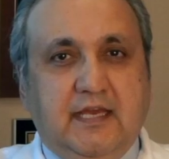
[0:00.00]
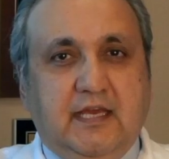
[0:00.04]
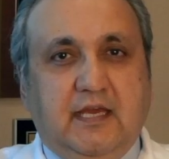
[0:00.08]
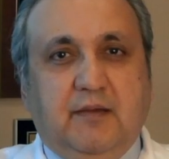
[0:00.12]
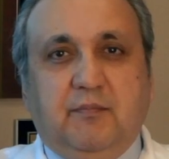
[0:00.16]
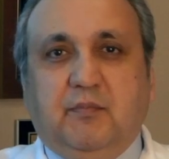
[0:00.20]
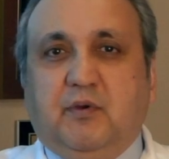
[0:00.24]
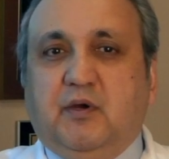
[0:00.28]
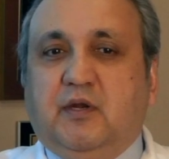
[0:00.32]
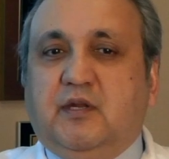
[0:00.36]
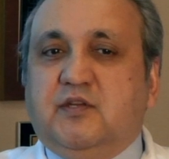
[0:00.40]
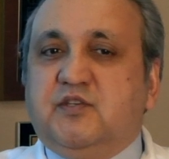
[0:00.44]

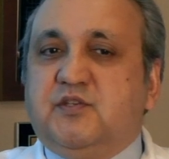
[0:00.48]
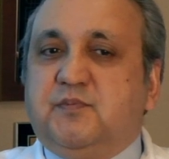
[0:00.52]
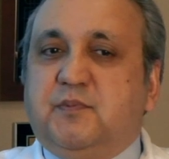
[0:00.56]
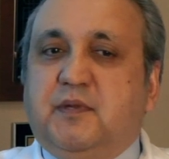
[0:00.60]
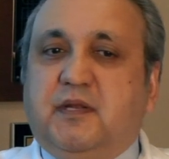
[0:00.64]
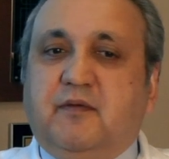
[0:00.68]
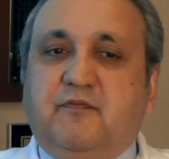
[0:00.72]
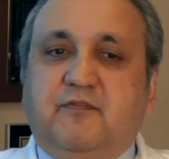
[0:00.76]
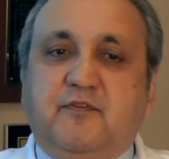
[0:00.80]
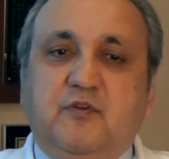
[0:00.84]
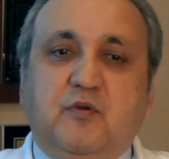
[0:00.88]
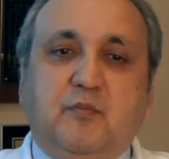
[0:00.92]
I'm going to
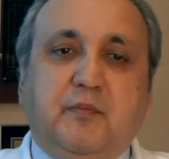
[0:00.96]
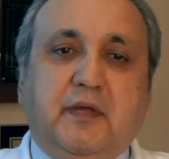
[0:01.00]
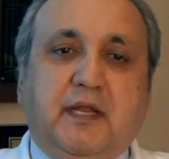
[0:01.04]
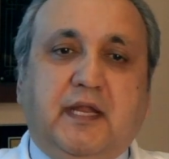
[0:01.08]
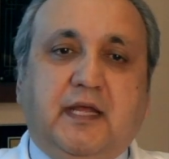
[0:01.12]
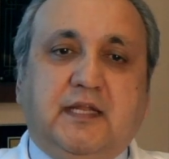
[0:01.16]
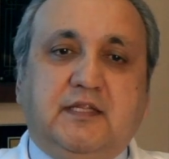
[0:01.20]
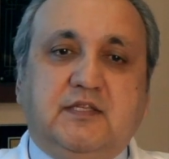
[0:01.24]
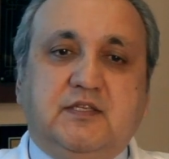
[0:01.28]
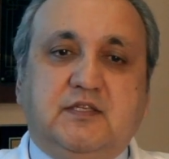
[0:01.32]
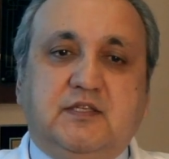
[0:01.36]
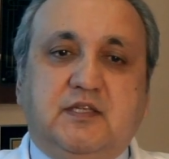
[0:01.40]
spend a few
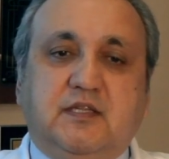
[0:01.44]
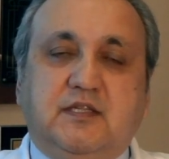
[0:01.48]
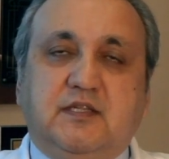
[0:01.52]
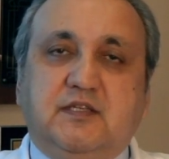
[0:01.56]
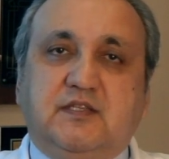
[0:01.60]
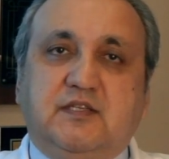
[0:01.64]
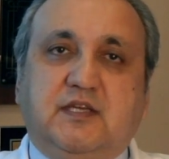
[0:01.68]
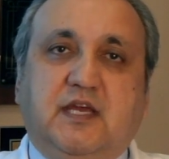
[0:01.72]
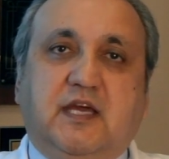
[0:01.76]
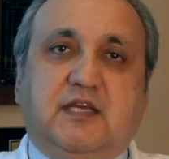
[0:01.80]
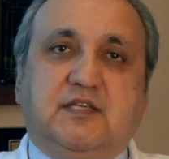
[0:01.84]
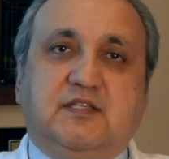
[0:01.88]
minutes
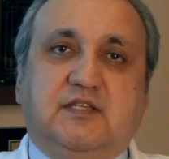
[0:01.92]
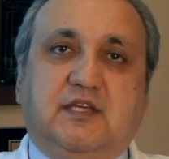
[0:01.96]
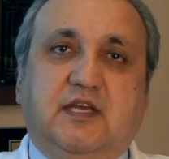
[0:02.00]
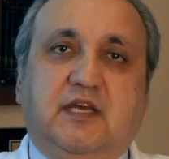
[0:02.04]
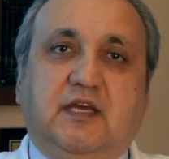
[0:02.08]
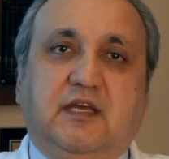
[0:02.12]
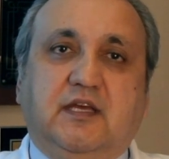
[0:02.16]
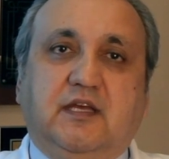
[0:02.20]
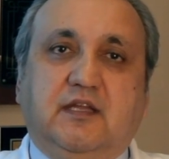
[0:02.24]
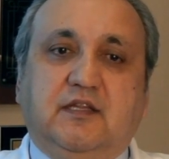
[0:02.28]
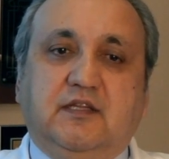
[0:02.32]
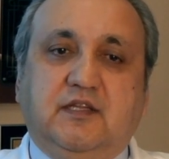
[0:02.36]

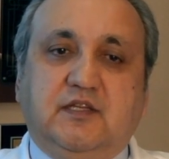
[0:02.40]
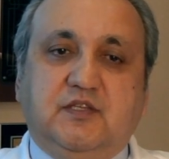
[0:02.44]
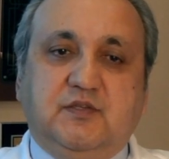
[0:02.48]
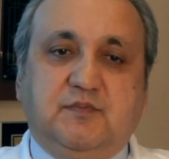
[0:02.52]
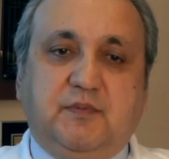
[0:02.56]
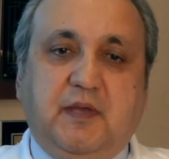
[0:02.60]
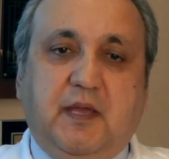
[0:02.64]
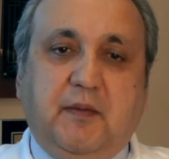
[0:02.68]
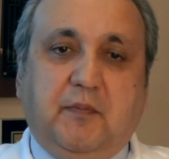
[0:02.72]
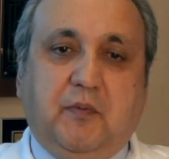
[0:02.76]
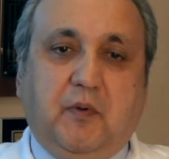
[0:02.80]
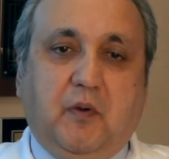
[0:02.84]
discussing this
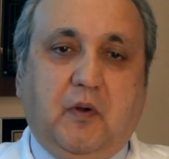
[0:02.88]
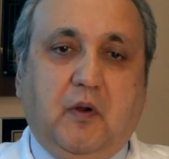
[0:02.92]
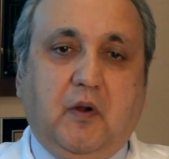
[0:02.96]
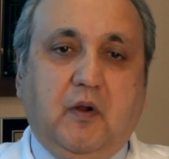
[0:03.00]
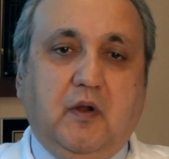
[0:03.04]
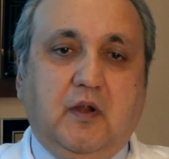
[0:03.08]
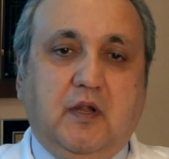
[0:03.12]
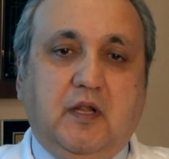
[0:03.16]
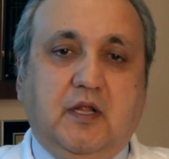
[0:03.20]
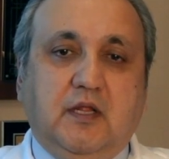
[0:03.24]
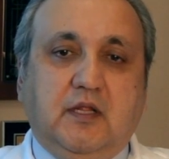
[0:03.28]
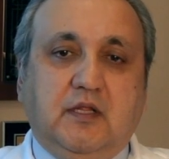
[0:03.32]
paper
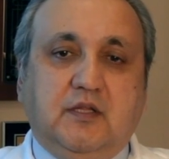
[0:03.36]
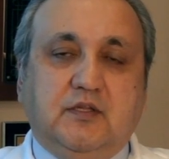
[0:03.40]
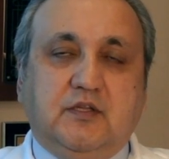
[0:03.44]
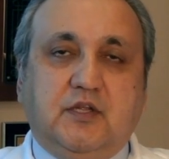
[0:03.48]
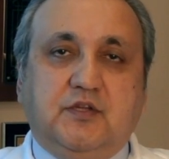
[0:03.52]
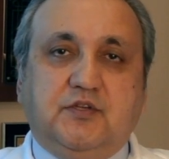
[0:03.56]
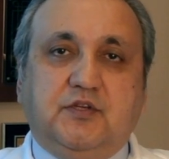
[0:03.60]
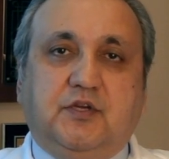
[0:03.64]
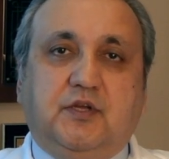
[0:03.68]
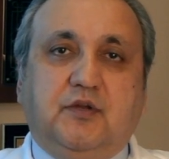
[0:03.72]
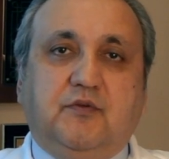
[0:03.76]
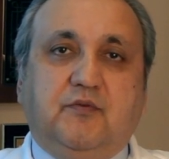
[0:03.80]

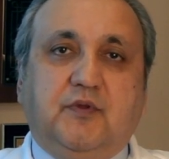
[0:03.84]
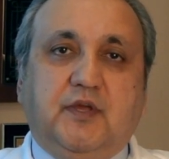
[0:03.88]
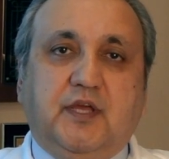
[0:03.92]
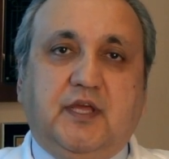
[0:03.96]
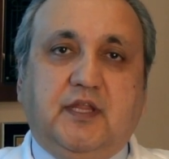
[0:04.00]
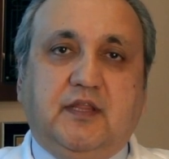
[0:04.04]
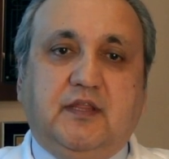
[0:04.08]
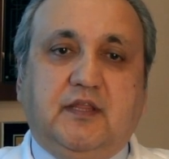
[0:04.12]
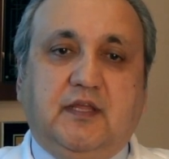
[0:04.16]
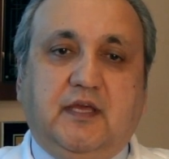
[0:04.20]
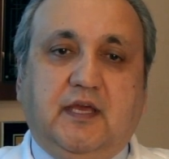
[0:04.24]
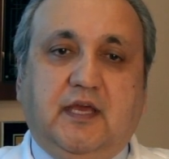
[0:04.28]
that you can
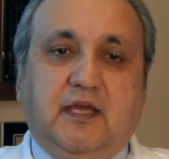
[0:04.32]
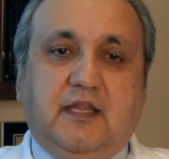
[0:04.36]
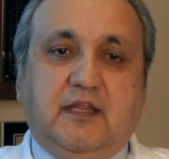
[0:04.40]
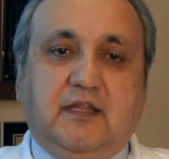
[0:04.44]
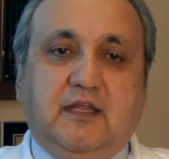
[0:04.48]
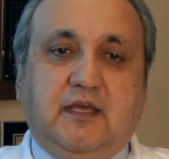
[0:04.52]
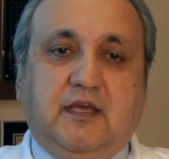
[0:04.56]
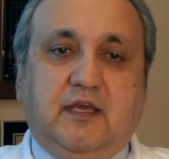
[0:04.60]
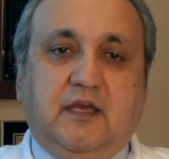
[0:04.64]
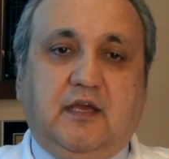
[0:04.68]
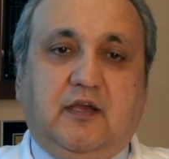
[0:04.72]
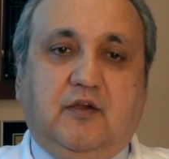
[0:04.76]
read in
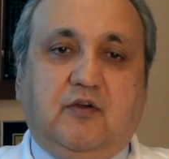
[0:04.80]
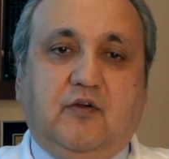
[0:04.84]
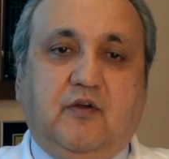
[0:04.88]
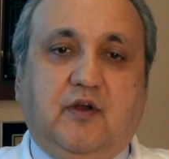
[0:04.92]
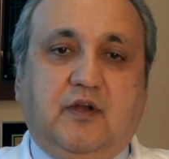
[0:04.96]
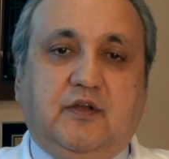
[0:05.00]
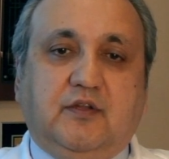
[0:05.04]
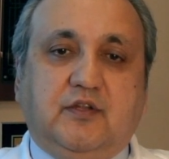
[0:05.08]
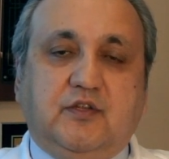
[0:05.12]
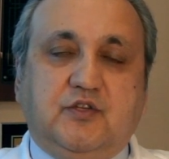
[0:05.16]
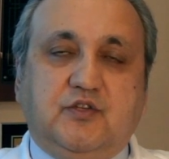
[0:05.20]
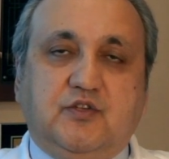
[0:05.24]
the
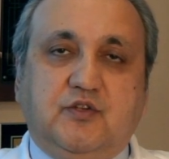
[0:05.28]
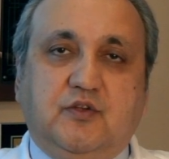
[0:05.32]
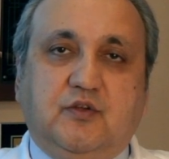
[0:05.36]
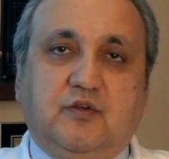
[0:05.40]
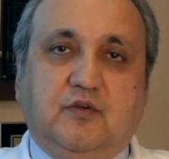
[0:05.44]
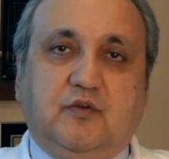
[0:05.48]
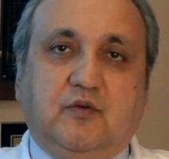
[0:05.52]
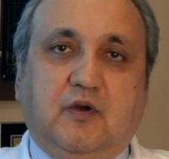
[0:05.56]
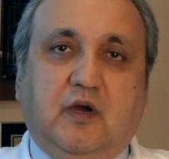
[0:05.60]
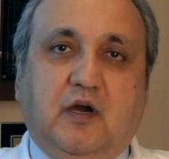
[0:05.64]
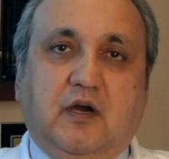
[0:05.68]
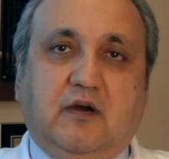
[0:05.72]
current
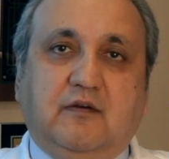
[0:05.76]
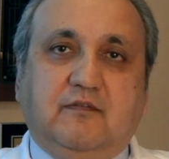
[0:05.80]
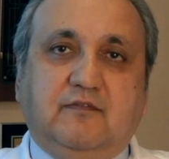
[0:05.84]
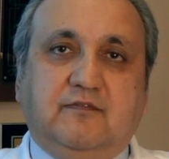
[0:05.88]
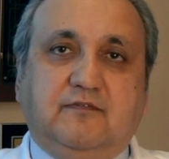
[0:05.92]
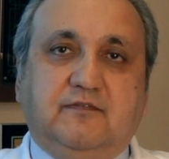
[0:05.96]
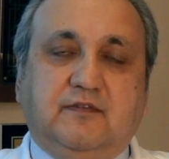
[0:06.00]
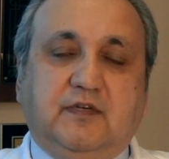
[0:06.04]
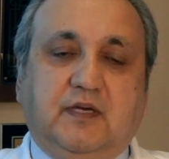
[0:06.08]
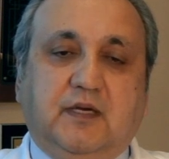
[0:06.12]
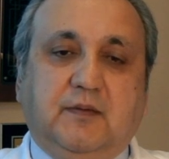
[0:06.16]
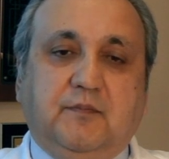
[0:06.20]
issue
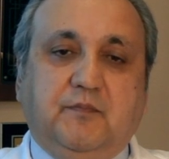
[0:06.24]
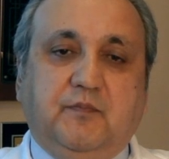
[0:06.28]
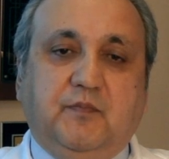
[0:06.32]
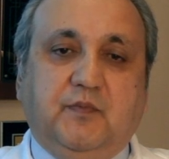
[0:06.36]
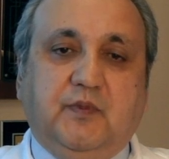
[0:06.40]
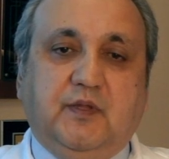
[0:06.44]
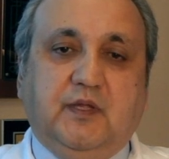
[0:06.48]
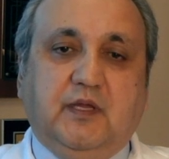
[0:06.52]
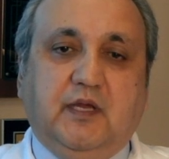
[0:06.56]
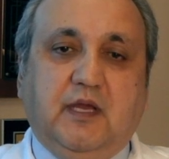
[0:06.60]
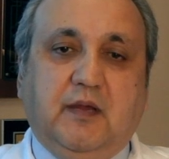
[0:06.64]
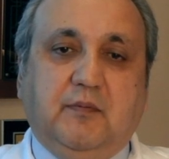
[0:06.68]
of
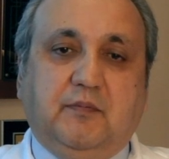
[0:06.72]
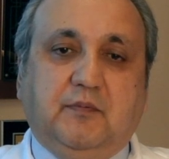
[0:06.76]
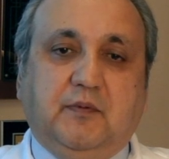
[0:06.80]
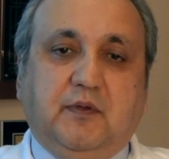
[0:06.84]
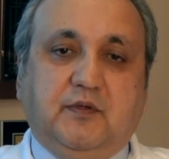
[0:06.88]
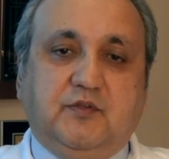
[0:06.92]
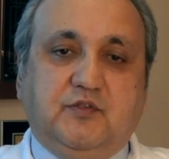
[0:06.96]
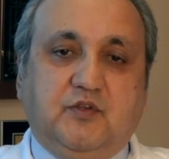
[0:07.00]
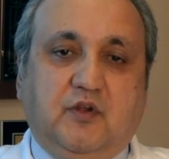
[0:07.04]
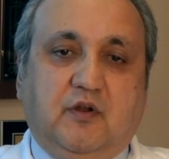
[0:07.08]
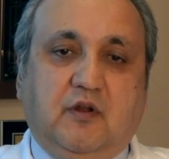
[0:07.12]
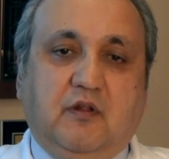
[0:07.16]

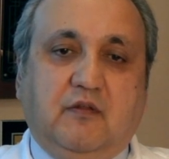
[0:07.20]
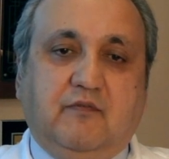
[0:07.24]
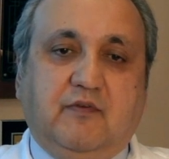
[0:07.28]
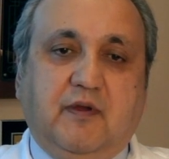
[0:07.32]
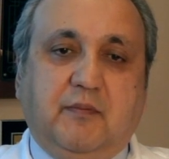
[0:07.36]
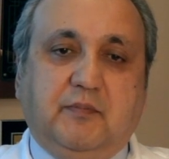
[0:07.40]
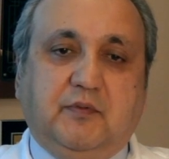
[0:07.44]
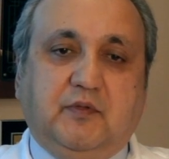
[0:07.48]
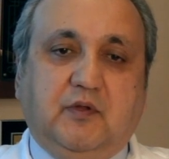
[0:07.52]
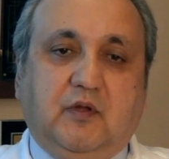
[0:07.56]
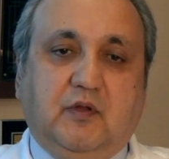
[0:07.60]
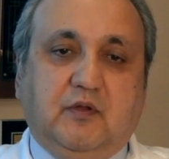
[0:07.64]
Journal of
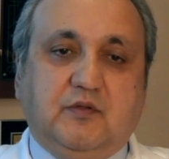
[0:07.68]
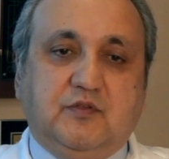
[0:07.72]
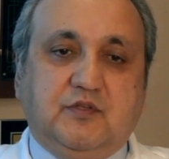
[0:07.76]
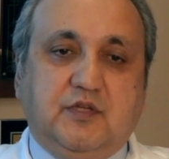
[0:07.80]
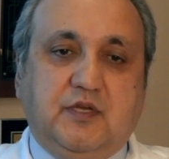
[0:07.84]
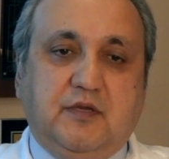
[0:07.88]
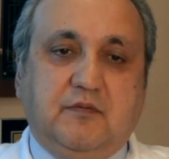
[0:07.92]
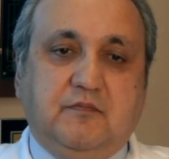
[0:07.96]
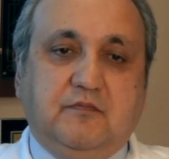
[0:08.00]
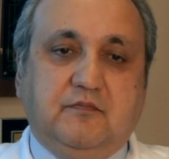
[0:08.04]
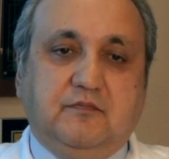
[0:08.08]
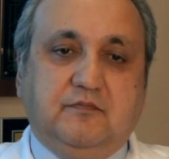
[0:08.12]

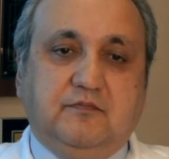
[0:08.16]
Hepatology.